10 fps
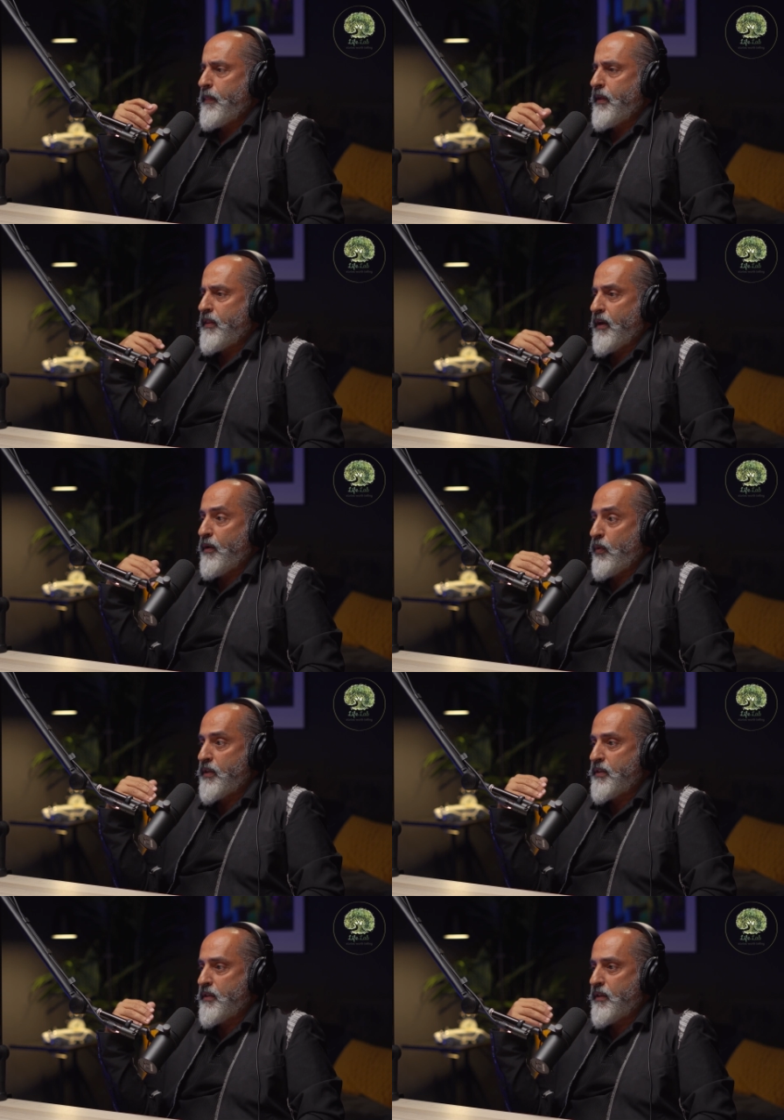that I
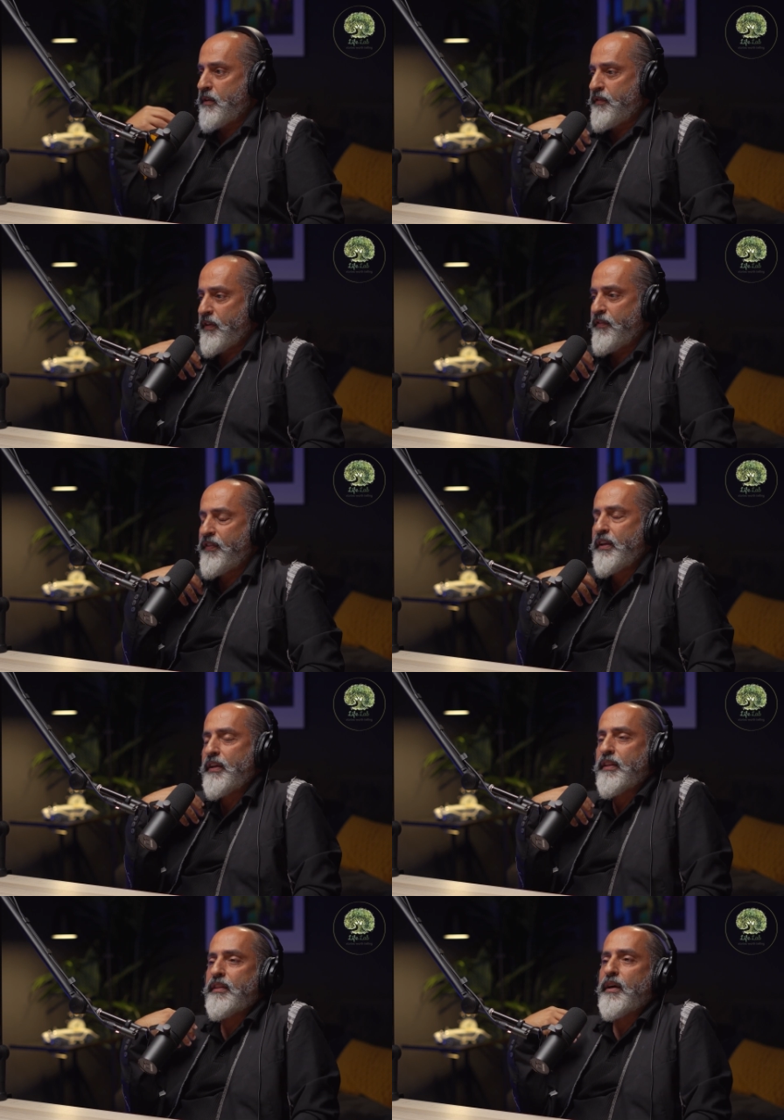was
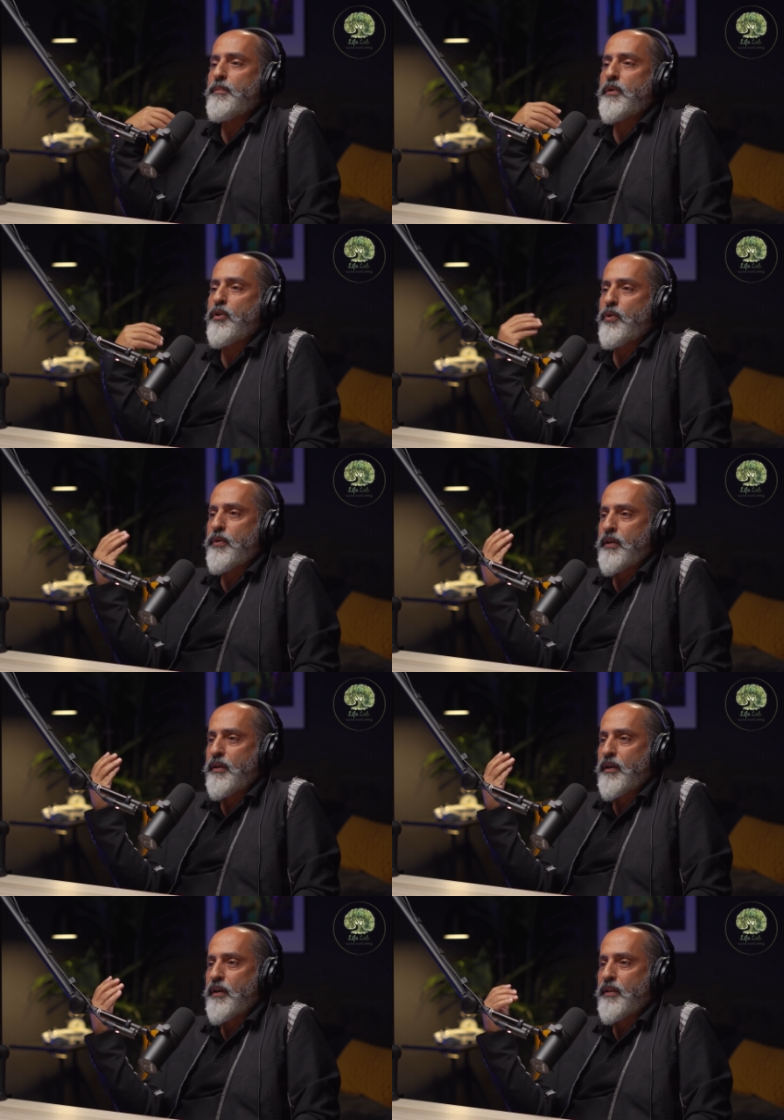feeling that I'm
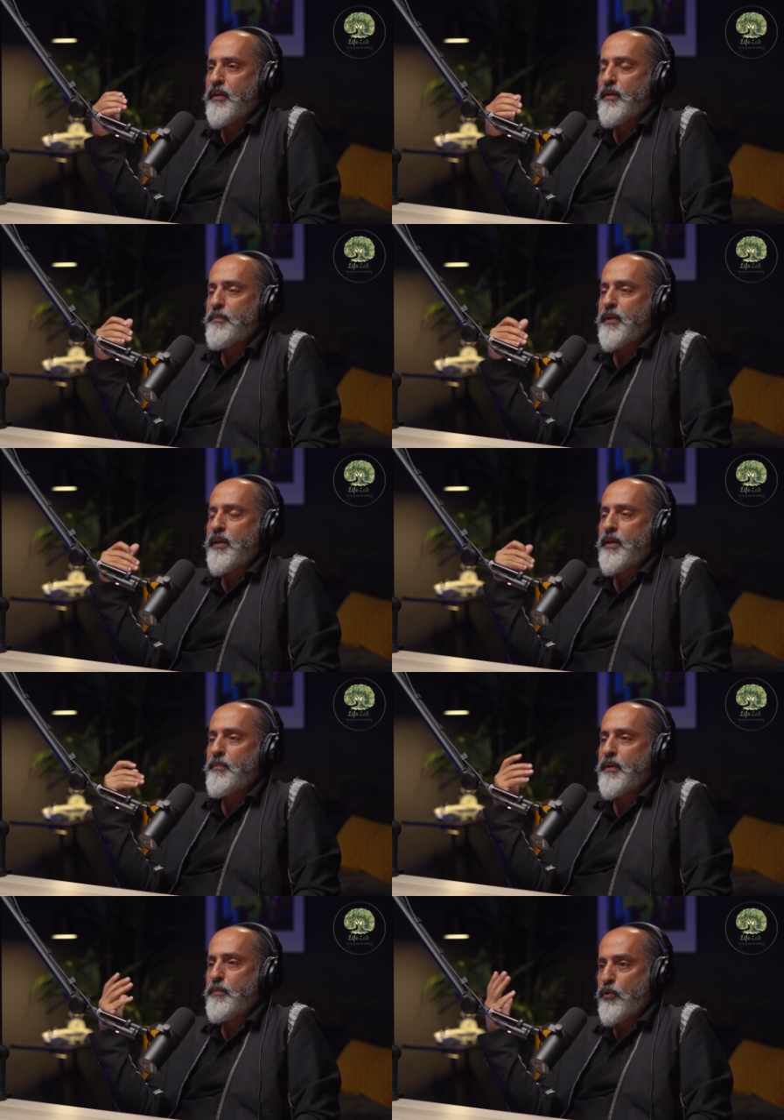growing and I'm
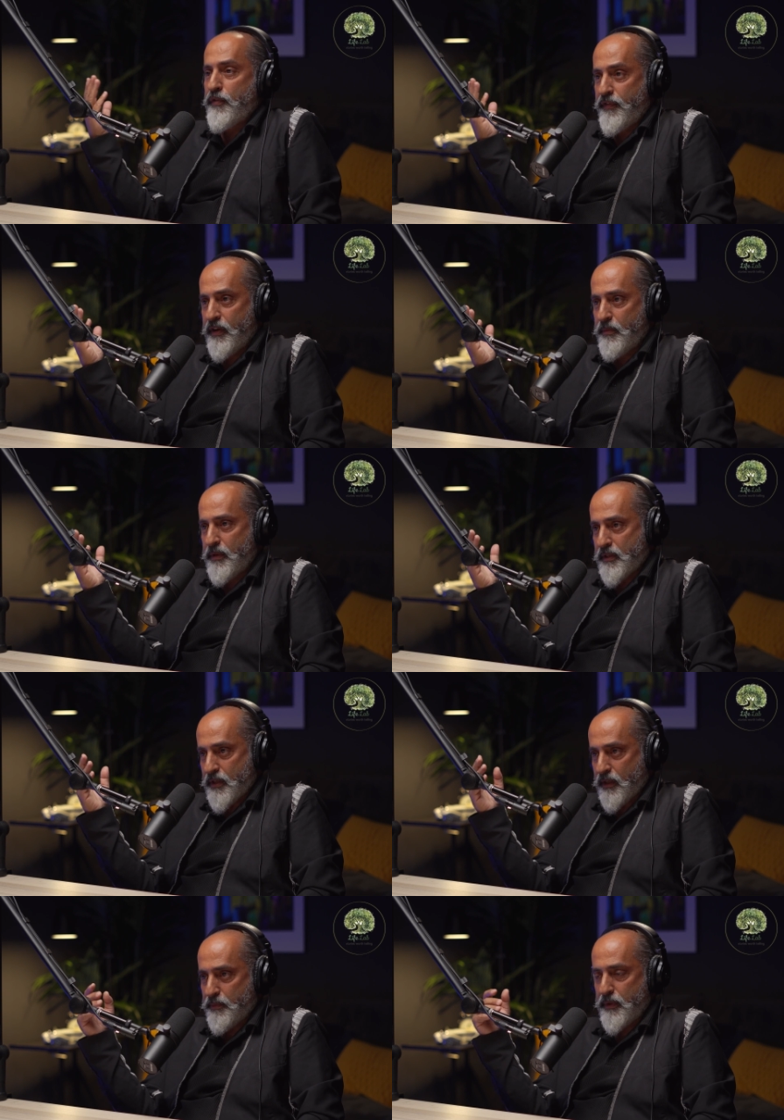becoming more
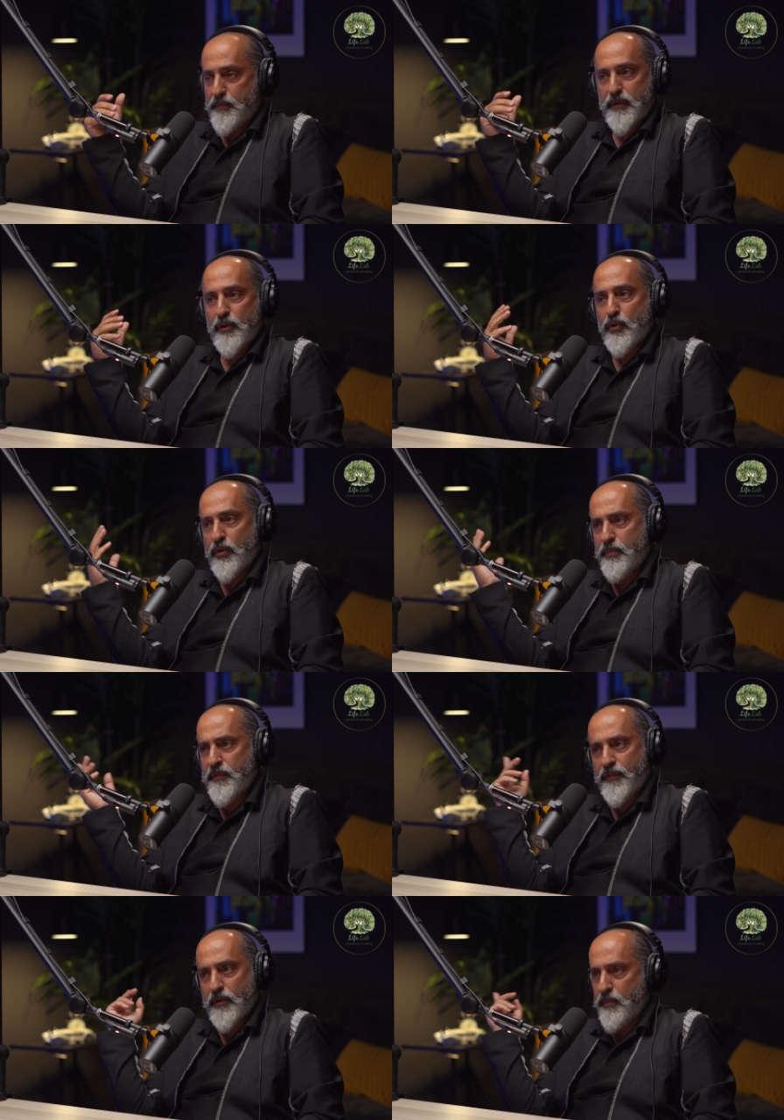famous and people call
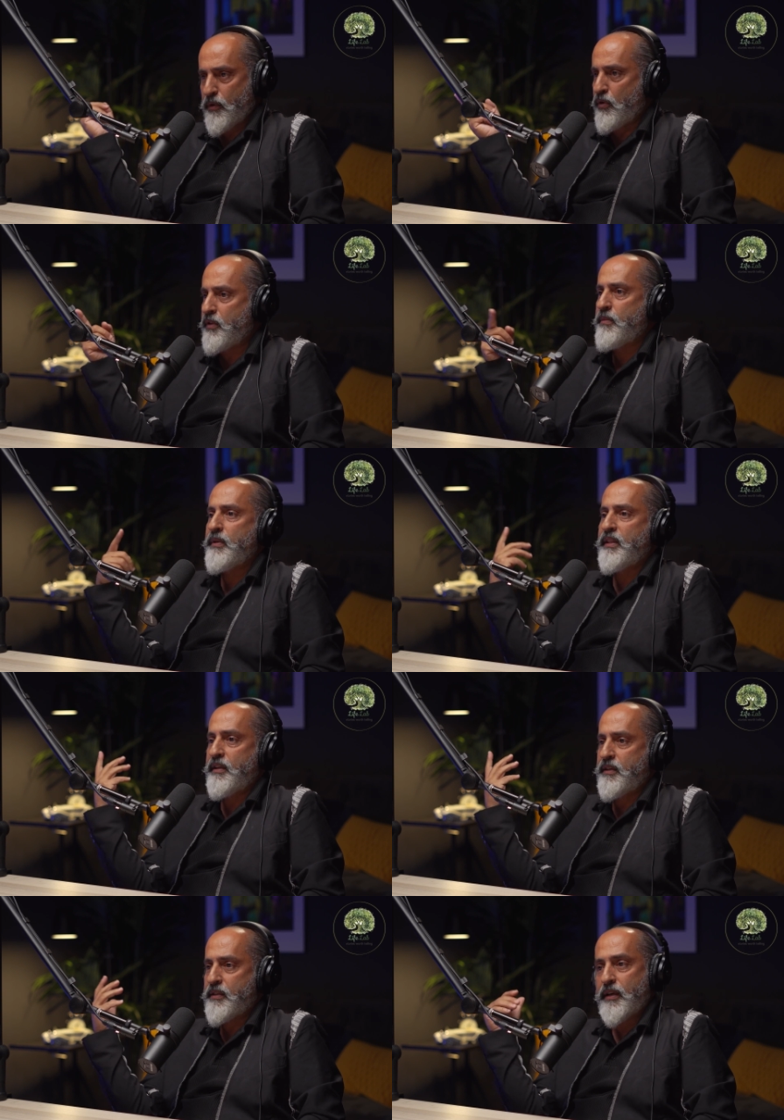me from all the
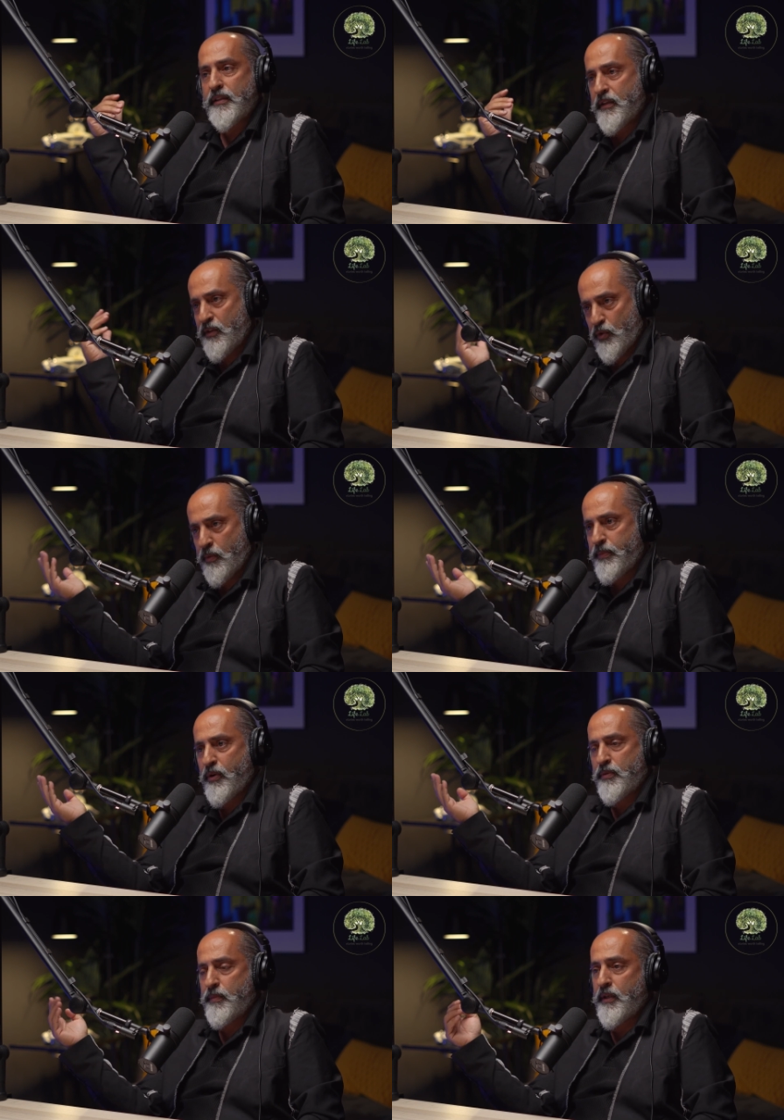Middle East and they know
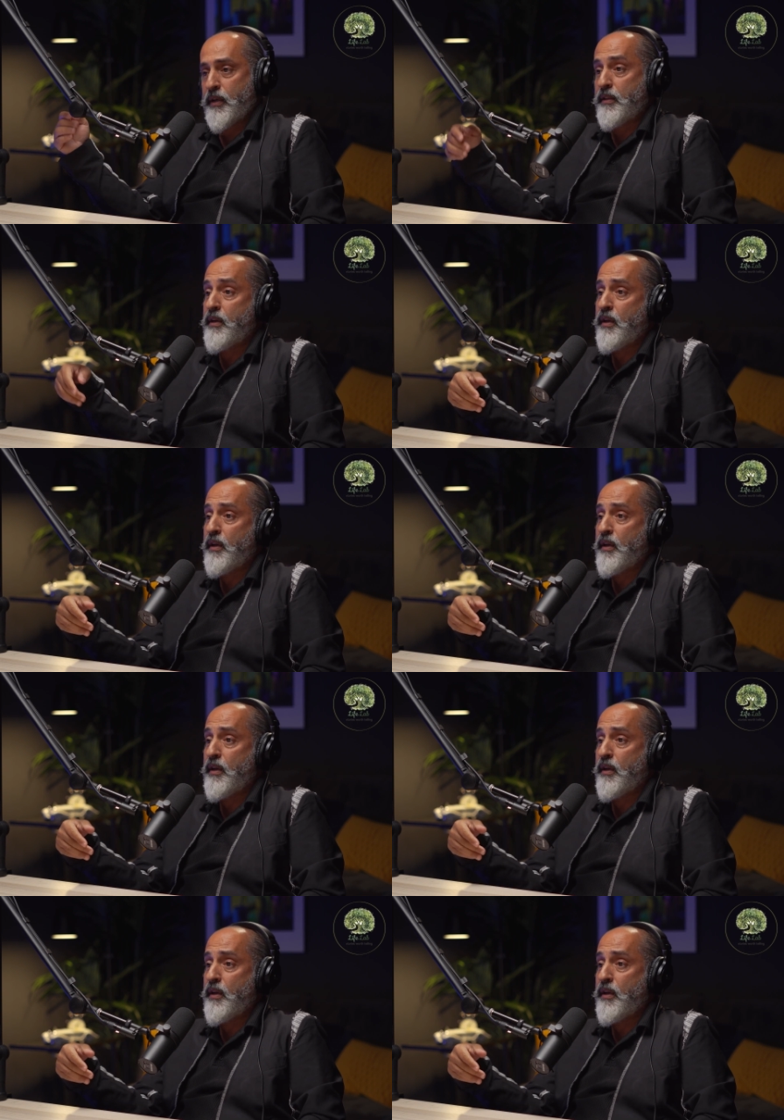about me and they